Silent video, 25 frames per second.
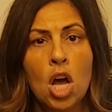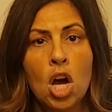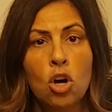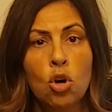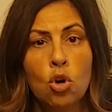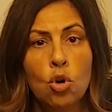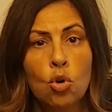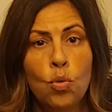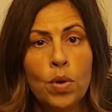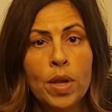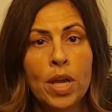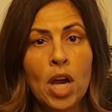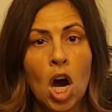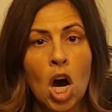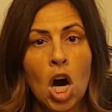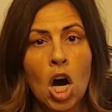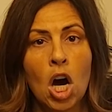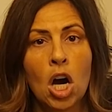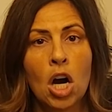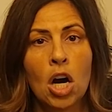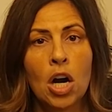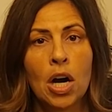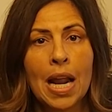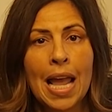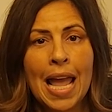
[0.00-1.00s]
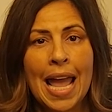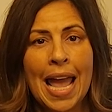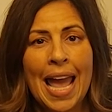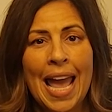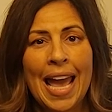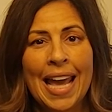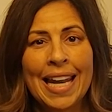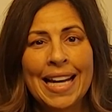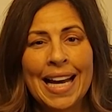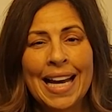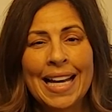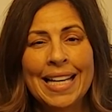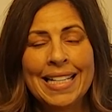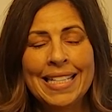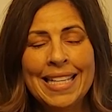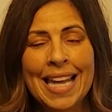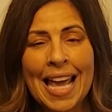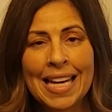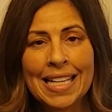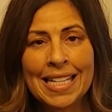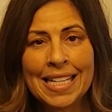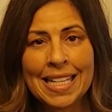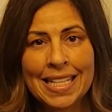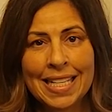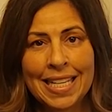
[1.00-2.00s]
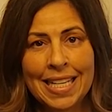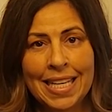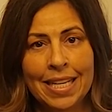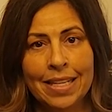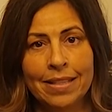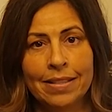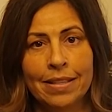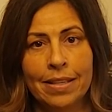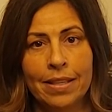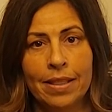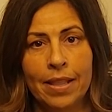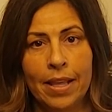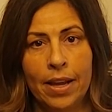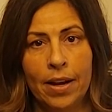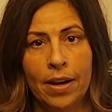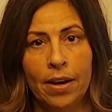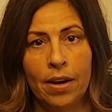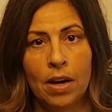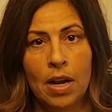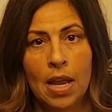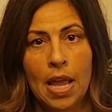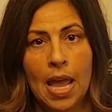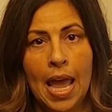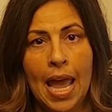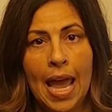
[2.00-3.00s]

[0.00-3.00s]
who we are, and identity is in there.